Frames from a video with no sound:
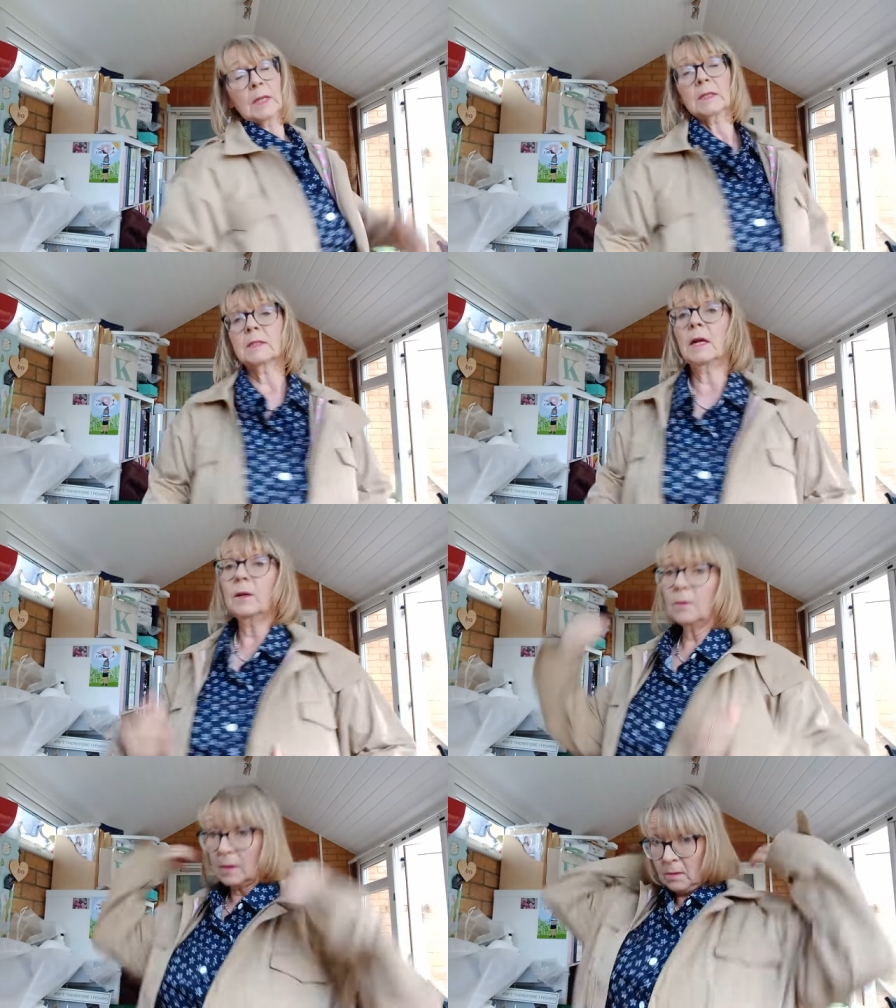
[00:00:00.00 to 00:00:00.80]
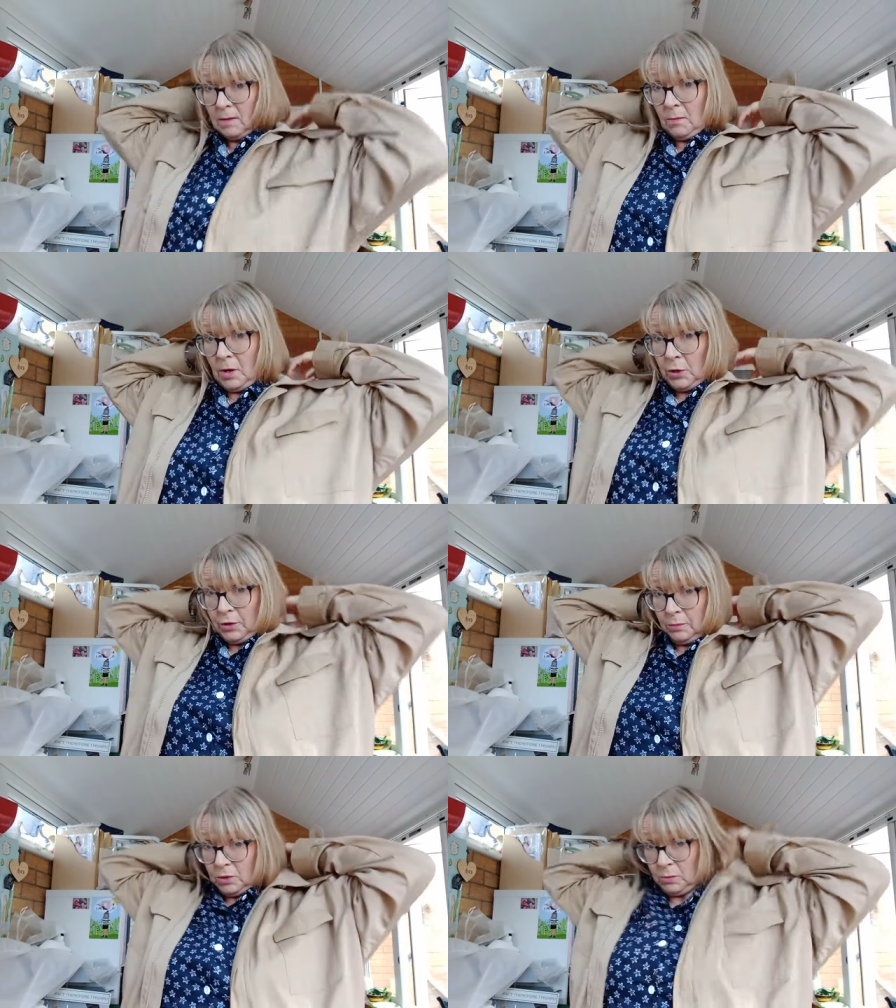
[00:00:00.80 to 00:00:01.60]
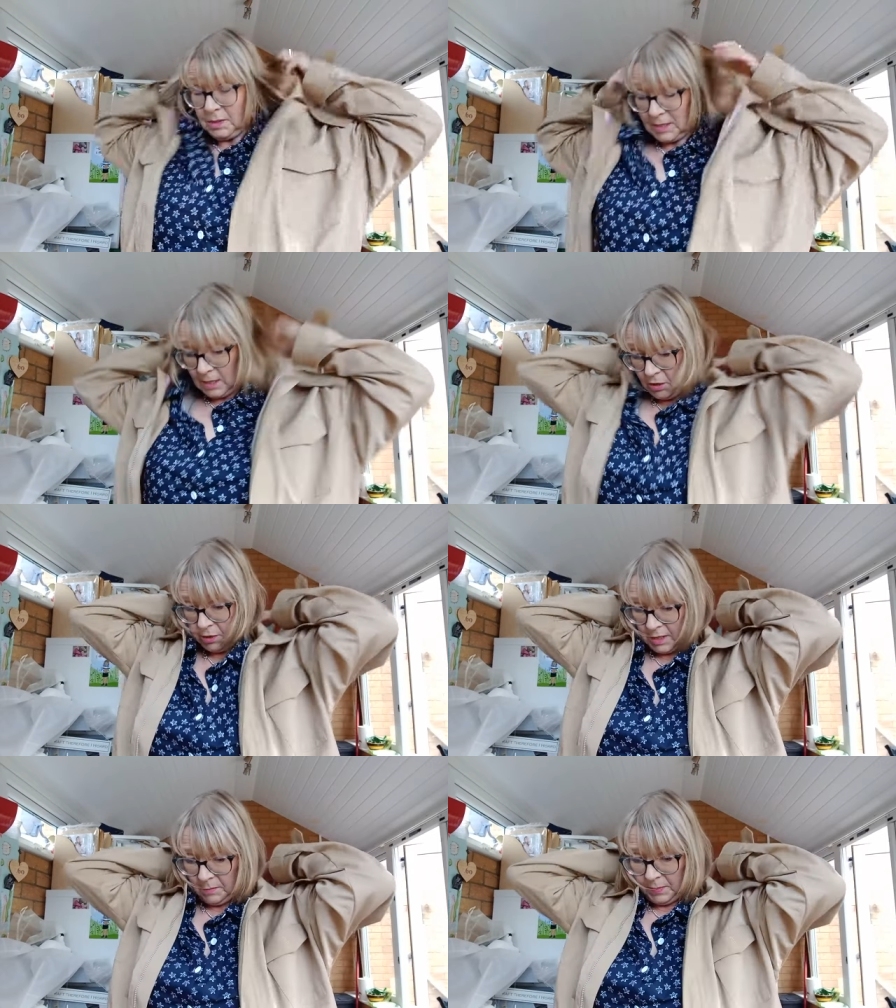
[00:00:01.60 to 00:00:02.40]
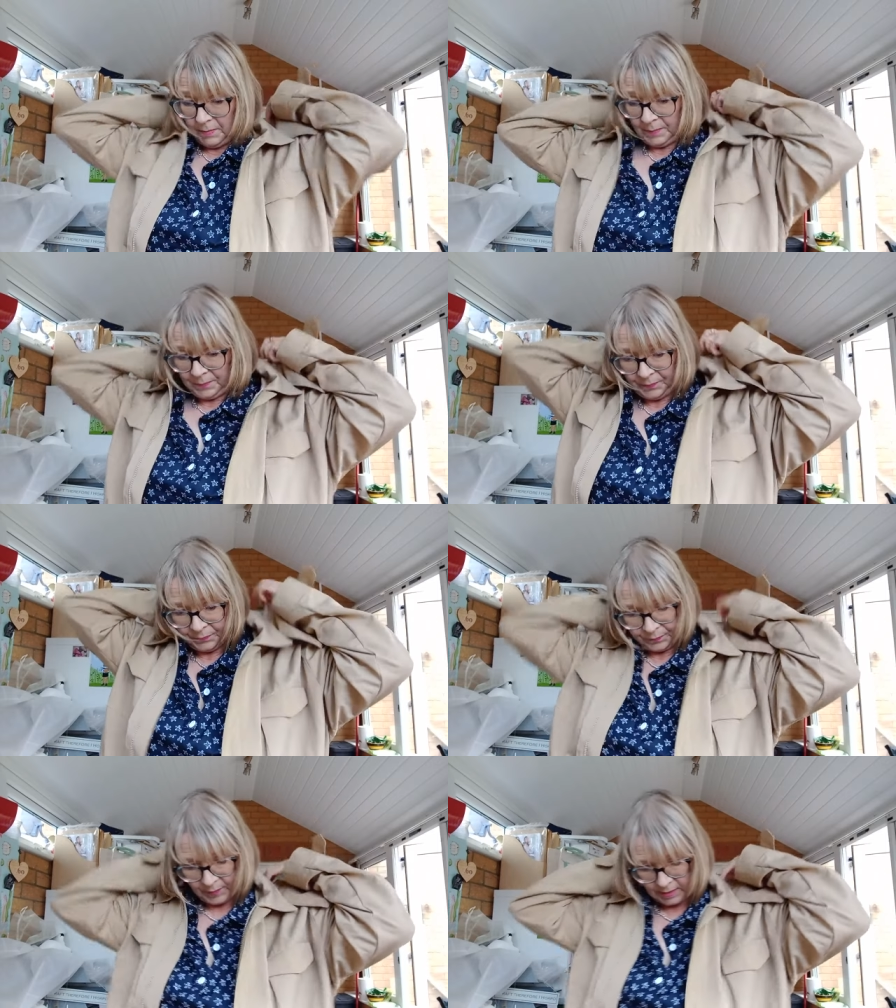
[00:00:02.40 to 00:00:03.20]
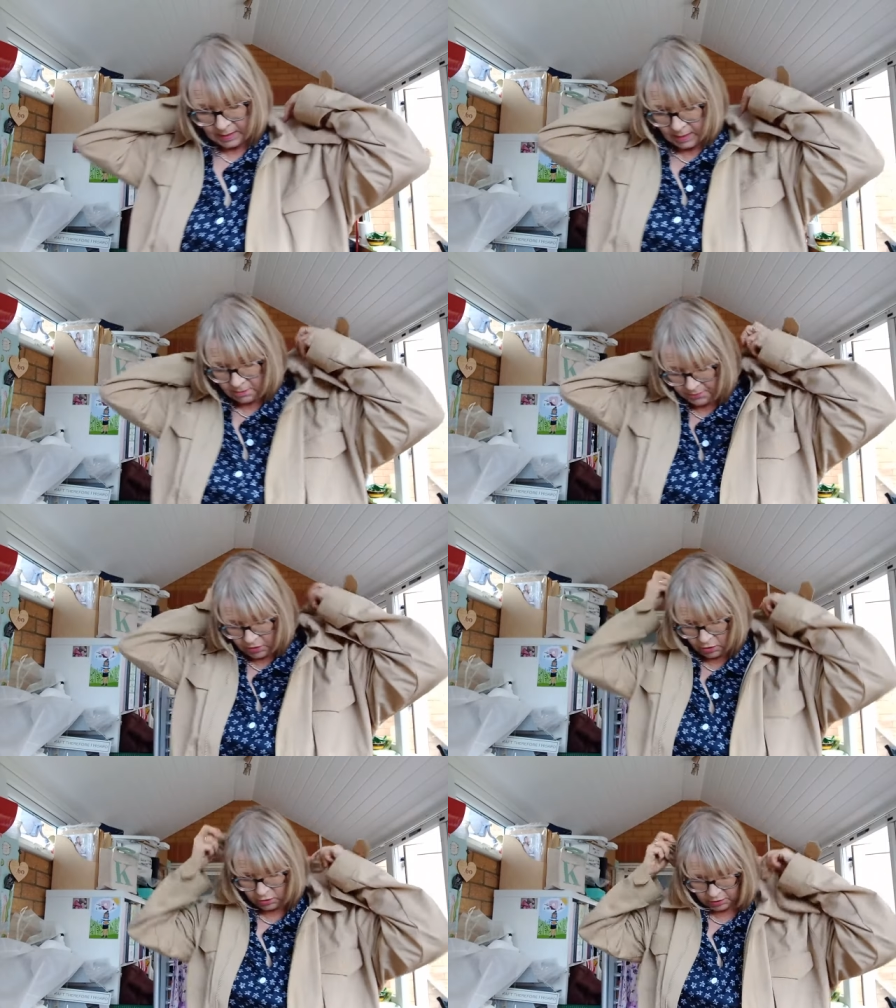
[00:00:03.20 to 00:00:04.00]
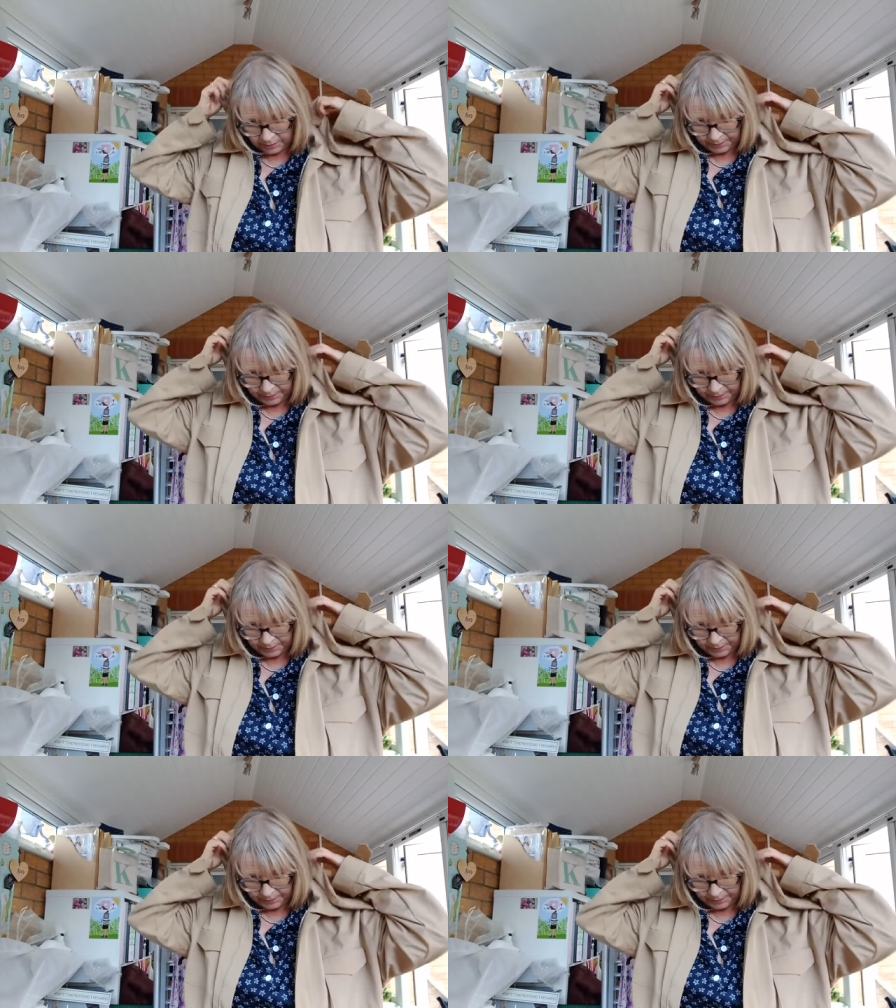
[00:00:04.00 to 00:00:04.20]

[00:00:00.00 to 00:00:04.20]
So, oh, hood, do you want to see the hood up? Go for the hood.